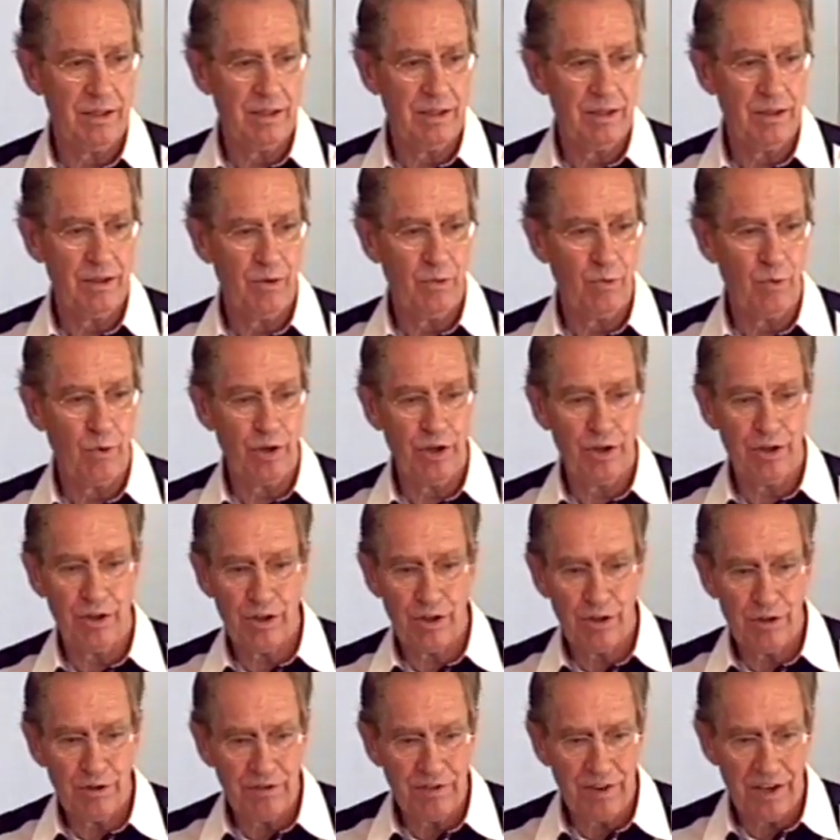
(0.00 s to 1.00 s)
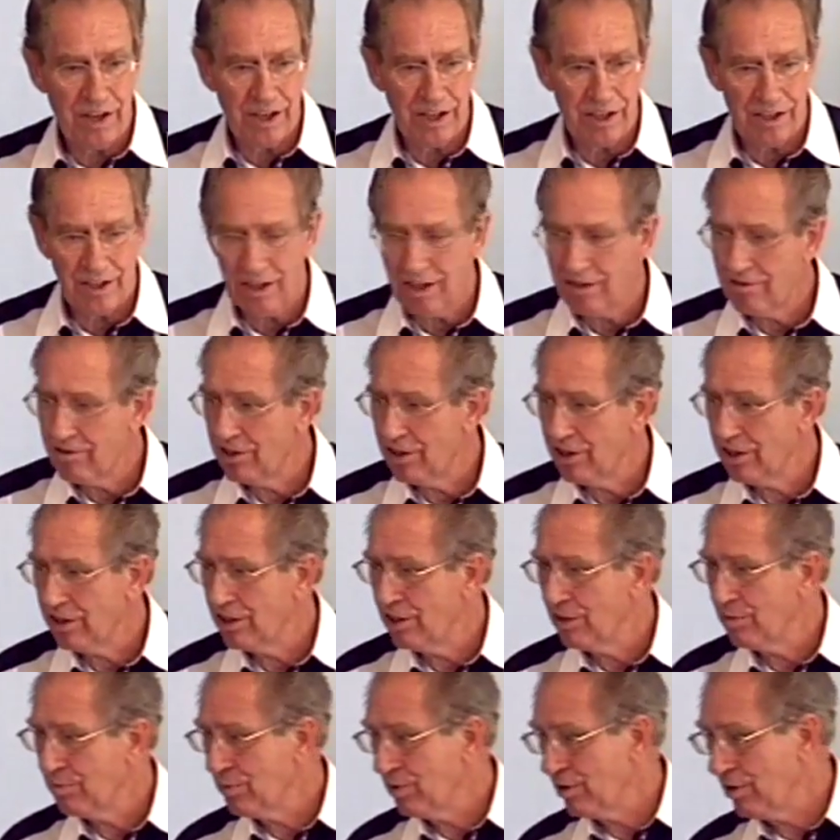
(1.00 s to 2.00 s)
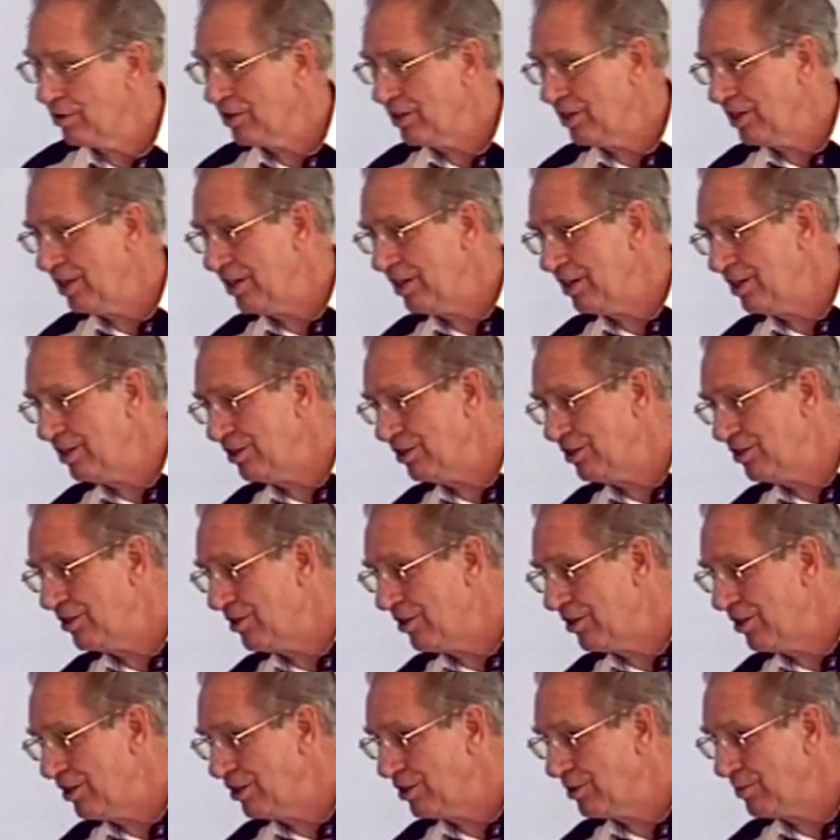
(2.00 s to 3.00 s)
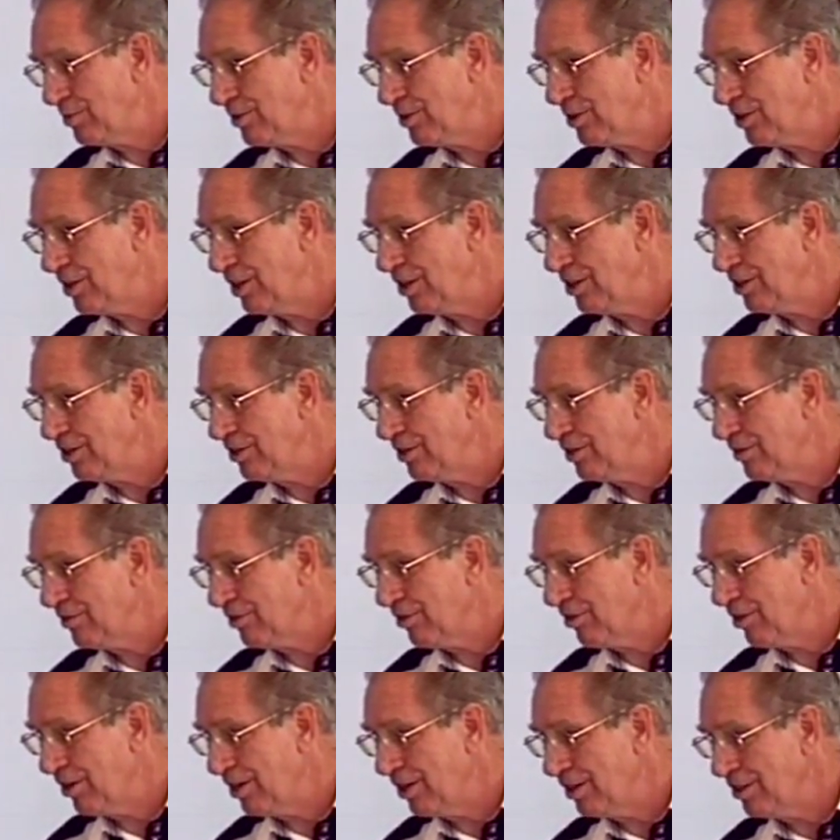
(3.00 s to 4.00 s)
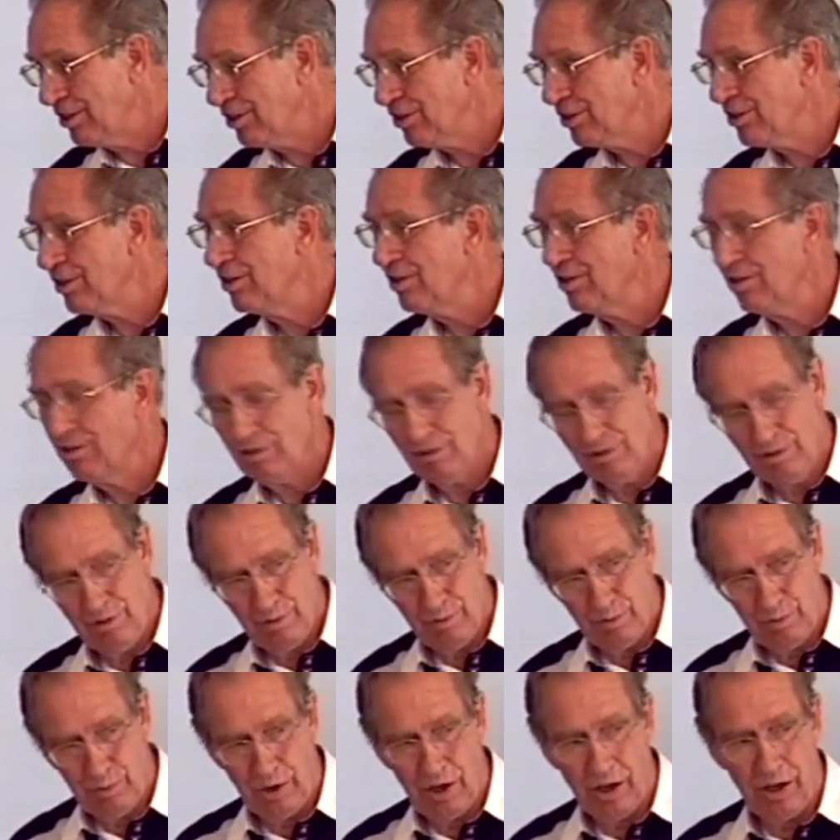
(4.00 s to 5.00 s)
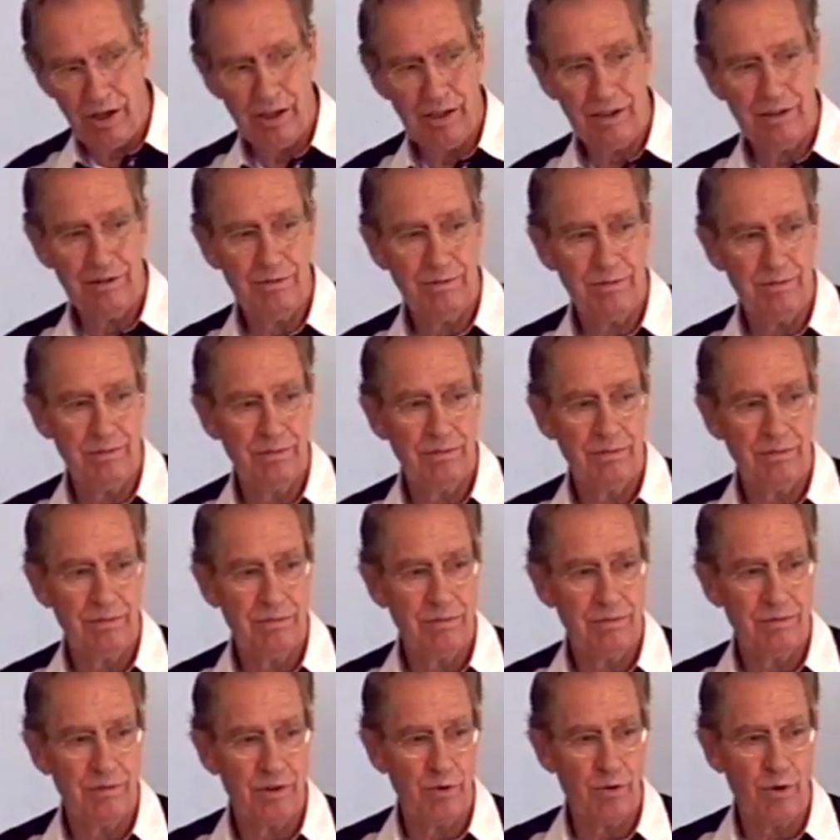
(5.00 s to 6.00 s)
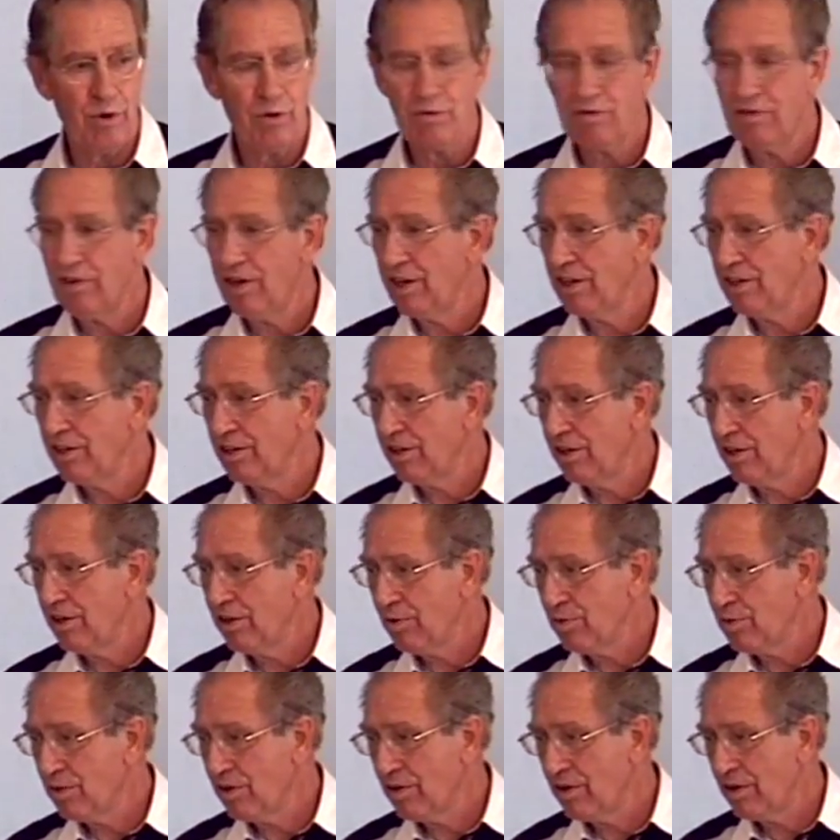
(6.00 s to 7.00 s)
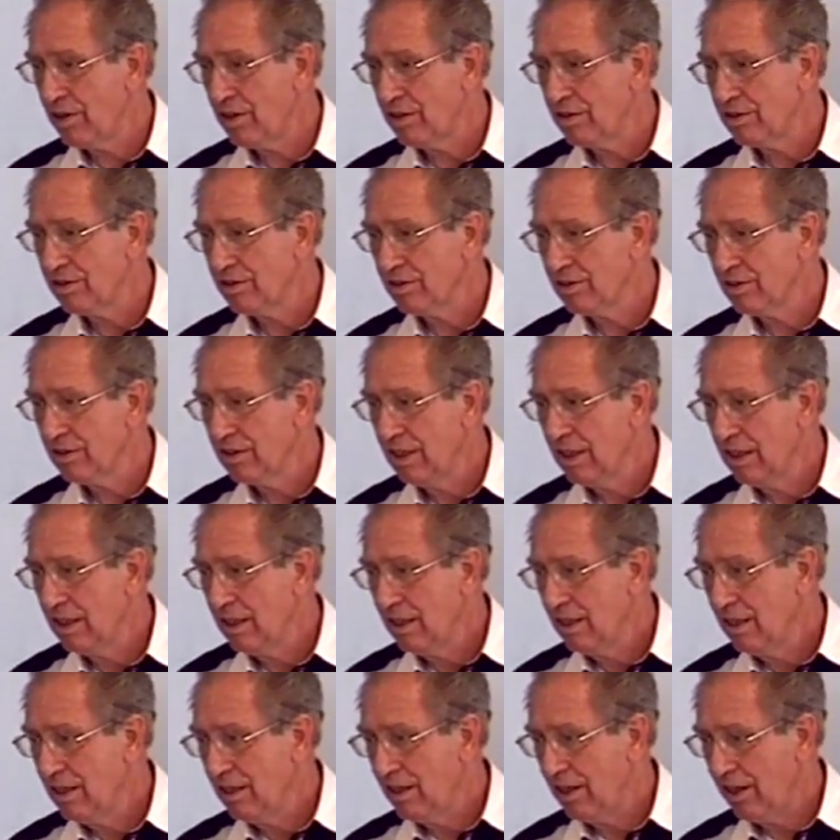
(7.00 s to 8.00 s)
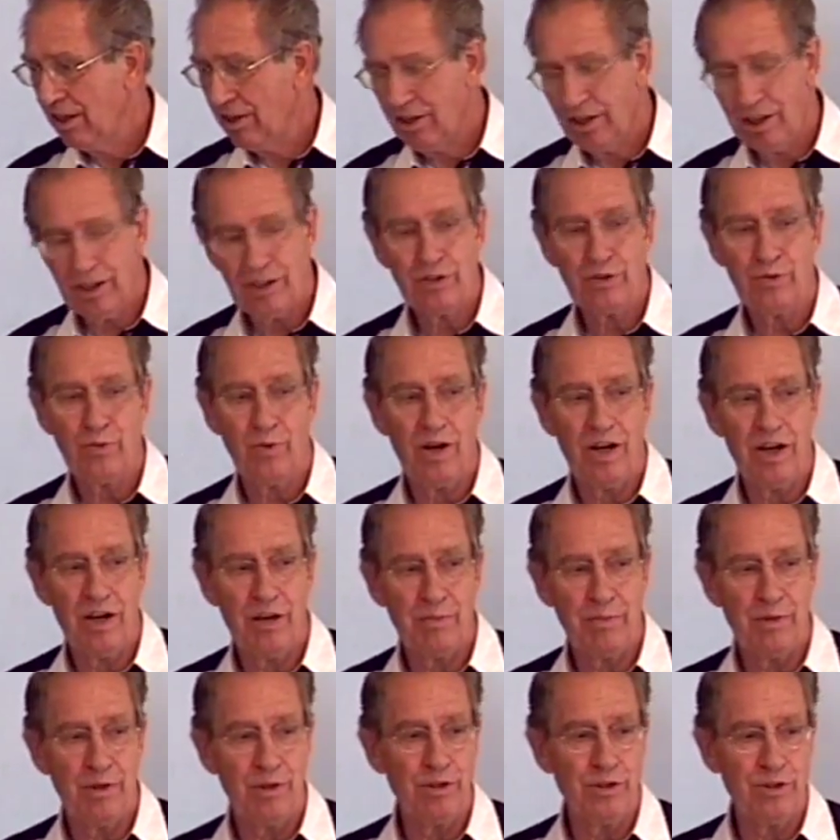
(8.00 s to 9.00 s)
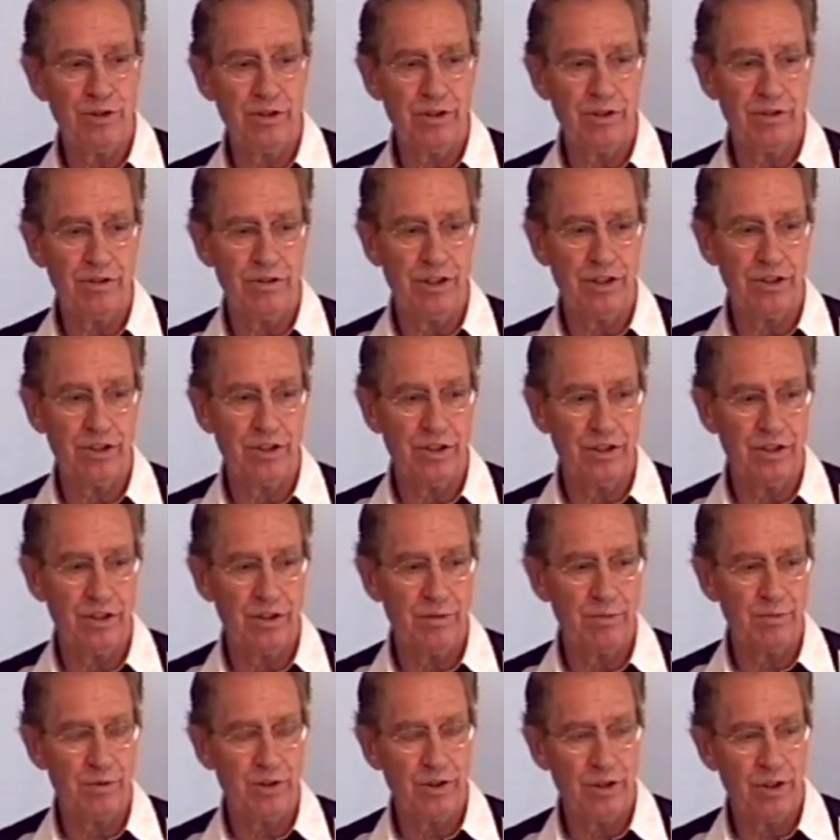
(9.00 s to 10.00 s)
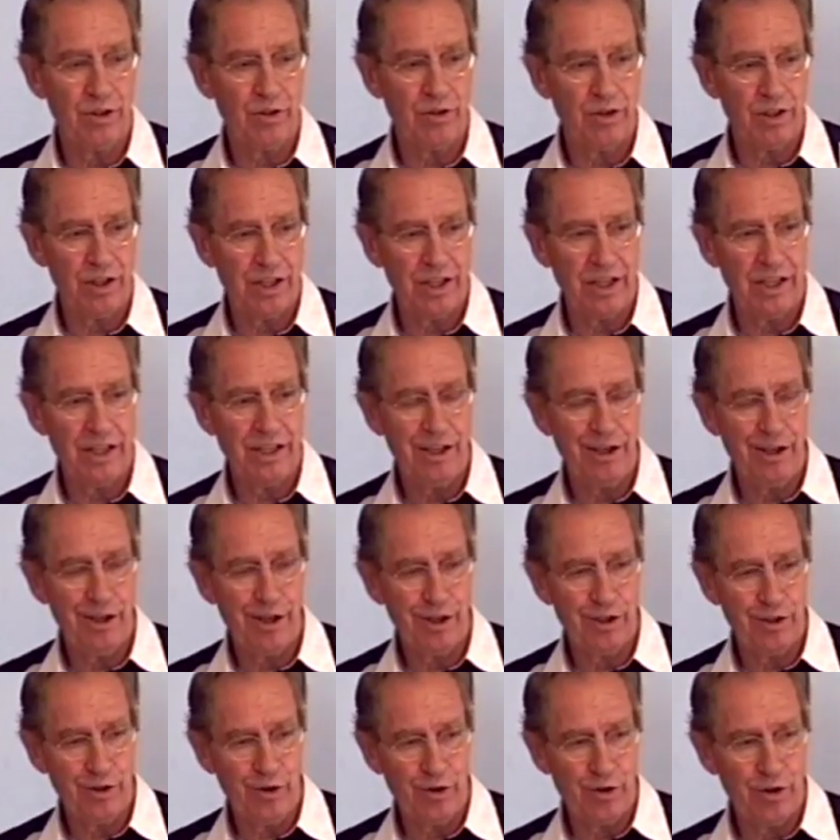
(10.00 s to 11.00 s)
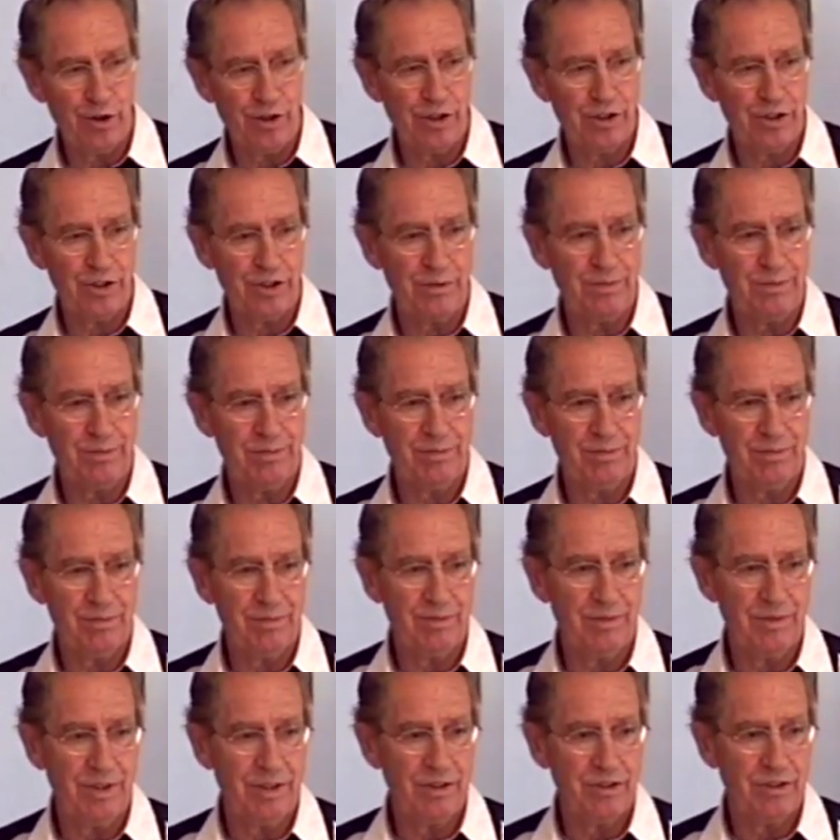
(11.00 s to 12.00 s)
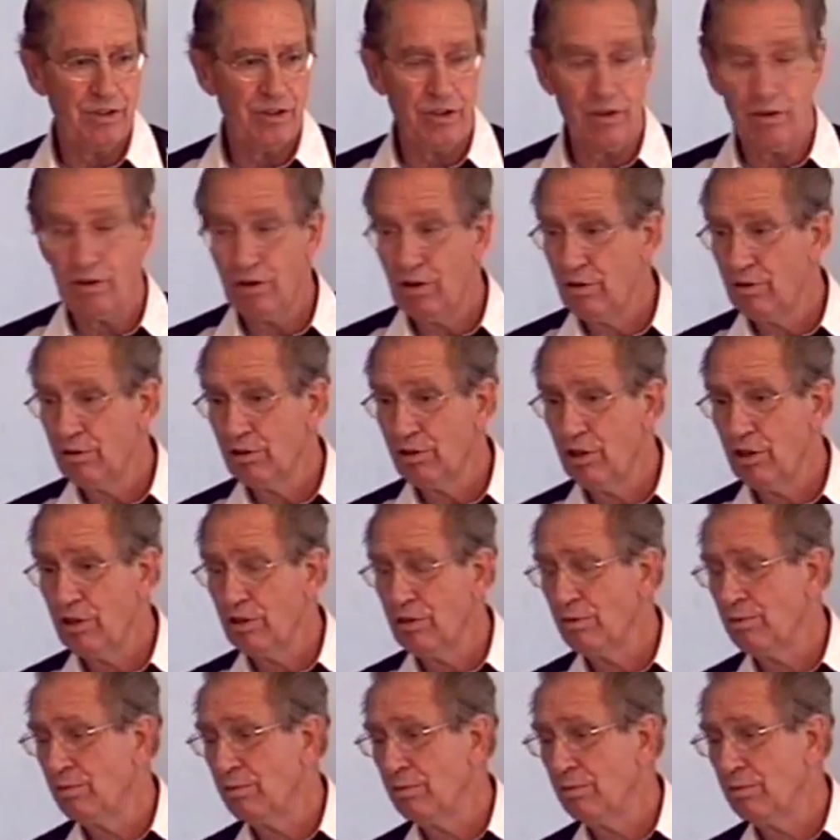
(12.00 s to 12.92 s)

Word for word: Where do you find everything that pertains to the dispensation of grace? Paul. You won't find it anywhere else. And that's why most of Christendom totally ignores it to their own doom.